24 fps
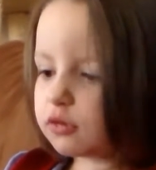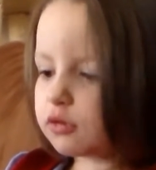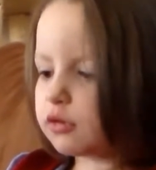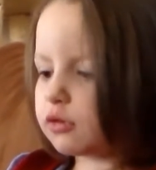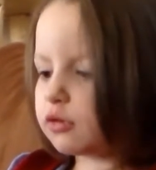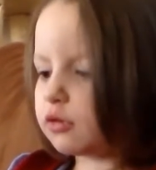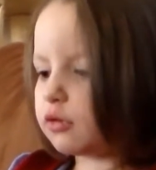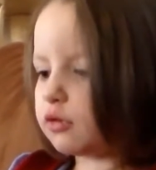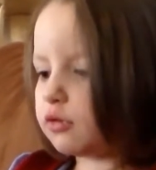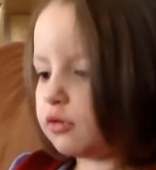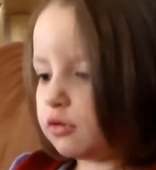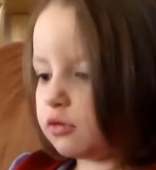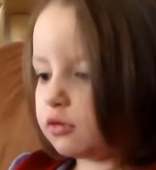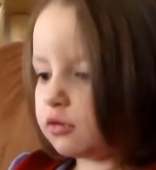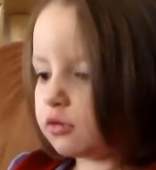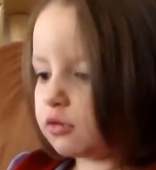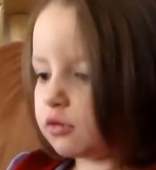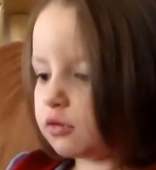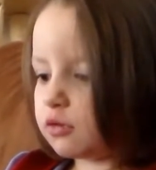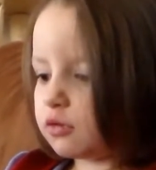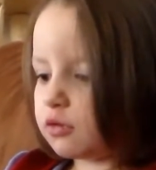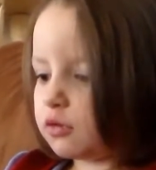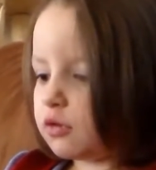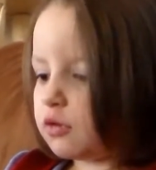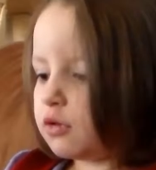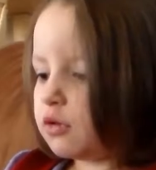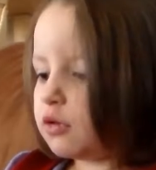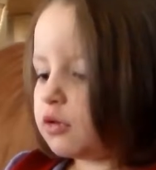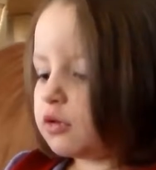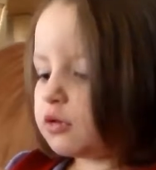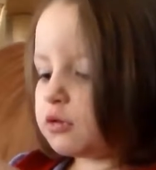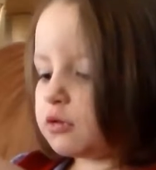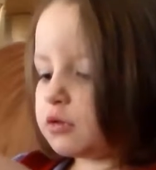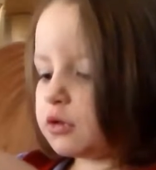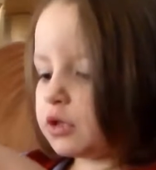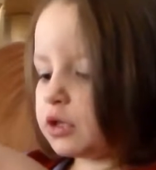Mhm.
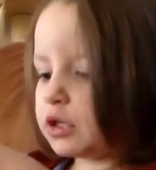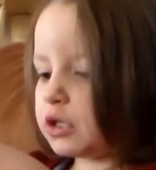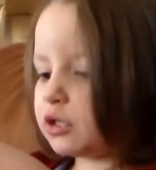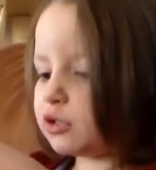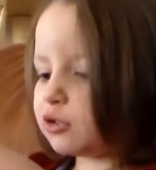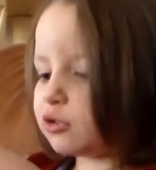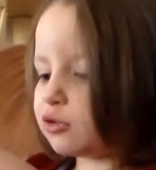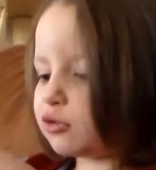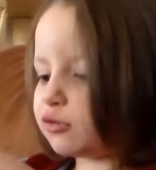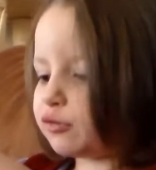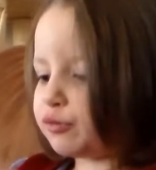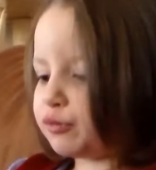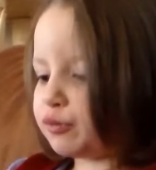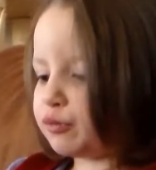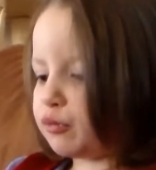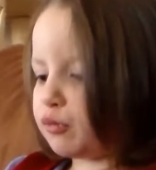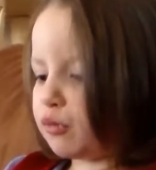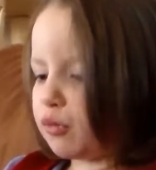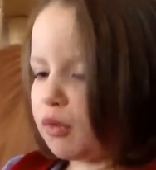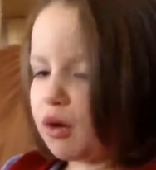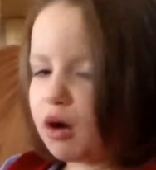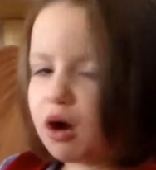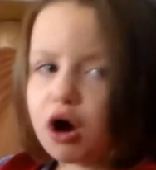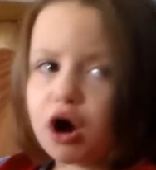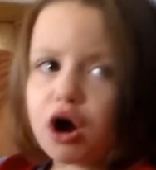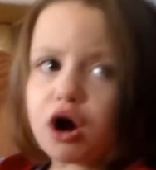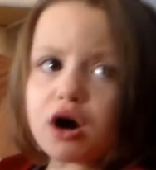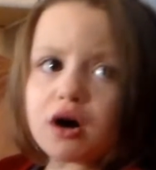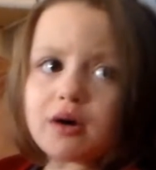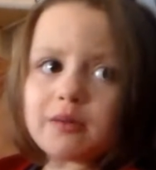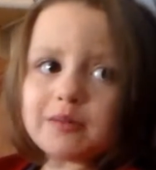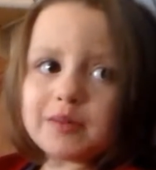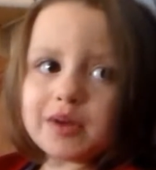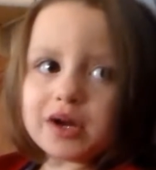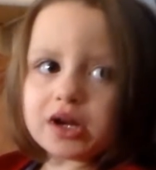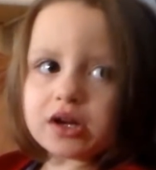This whole
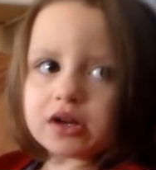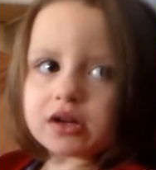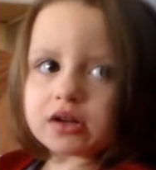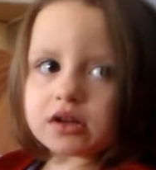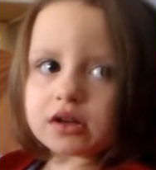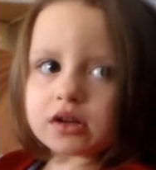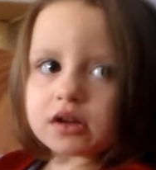mom